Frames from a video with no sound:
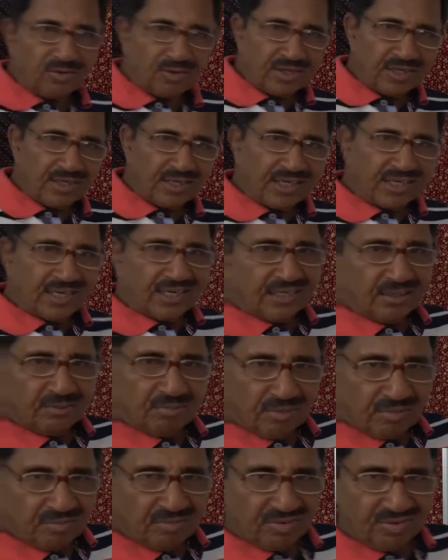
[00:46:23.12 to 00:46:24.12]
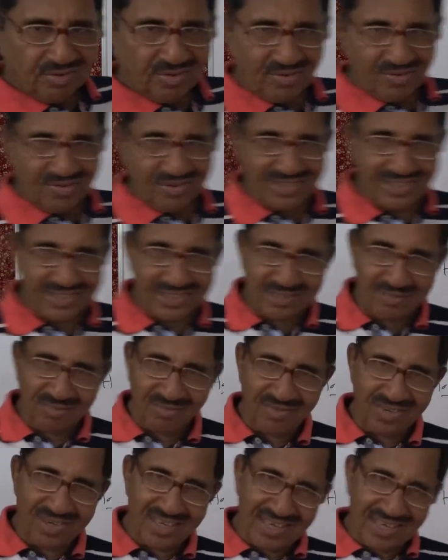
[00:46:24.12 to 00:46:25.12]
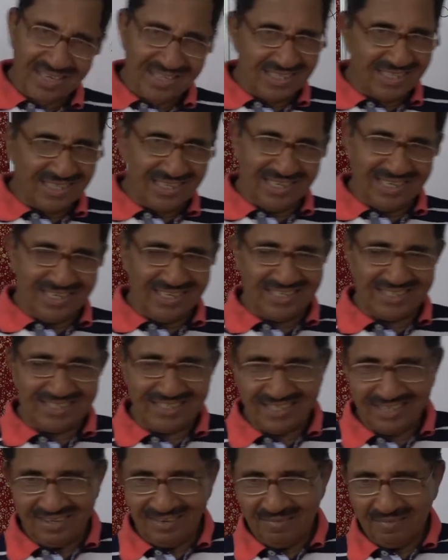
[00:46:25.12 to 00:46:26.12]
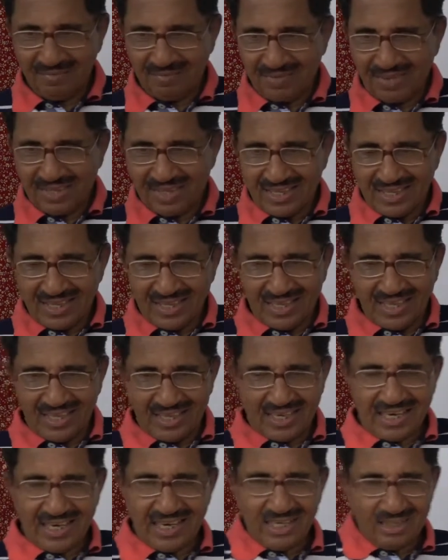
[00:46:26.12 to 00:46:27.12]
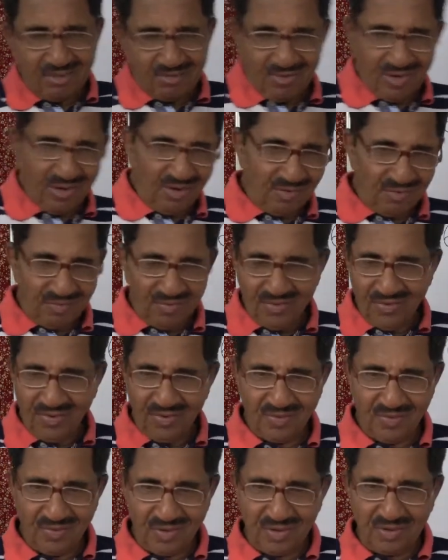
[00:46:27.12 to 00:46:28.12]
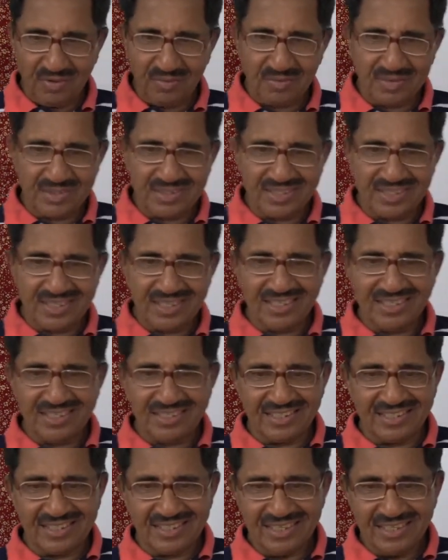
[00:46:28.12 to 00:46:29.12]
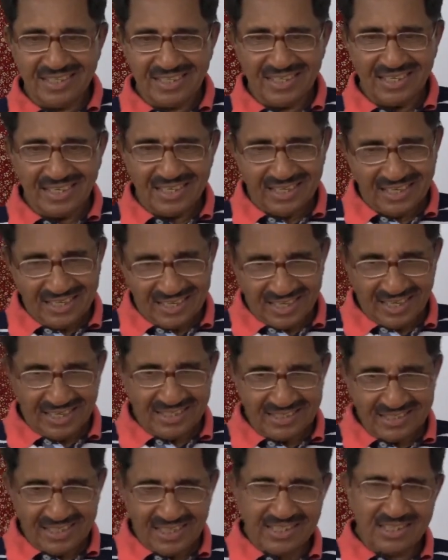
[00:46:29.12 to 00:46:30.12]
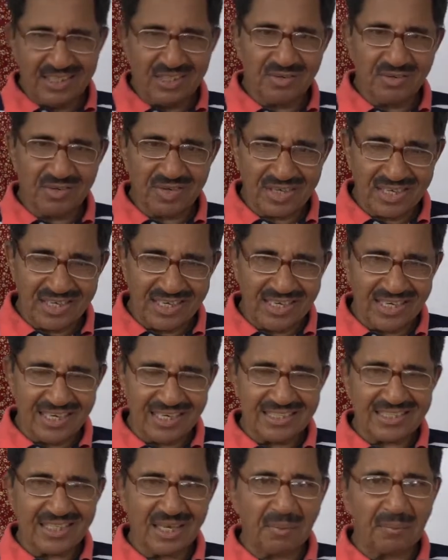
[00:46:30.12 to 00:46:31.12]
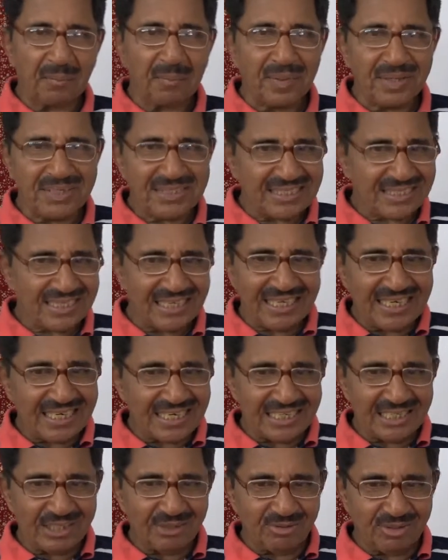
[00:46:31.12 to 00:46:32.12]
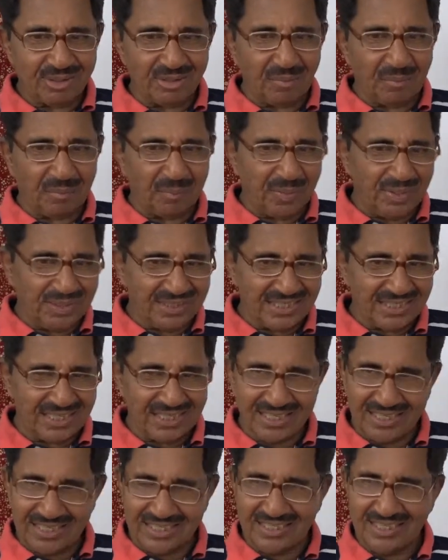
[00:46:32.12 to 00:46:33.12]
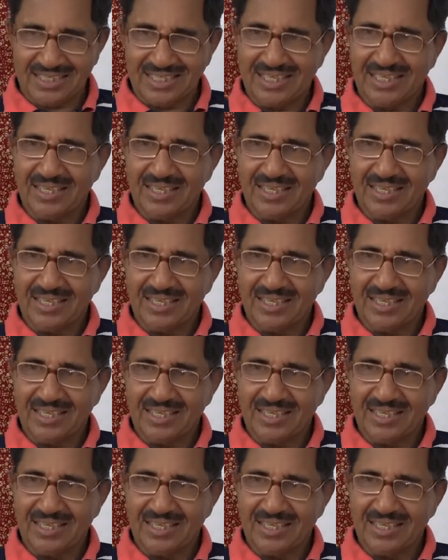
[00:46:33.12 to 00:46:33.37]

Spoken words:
English people, this is English greetings. English way of what you must say is exchanging your greetings and pleasantries. Pleasantries.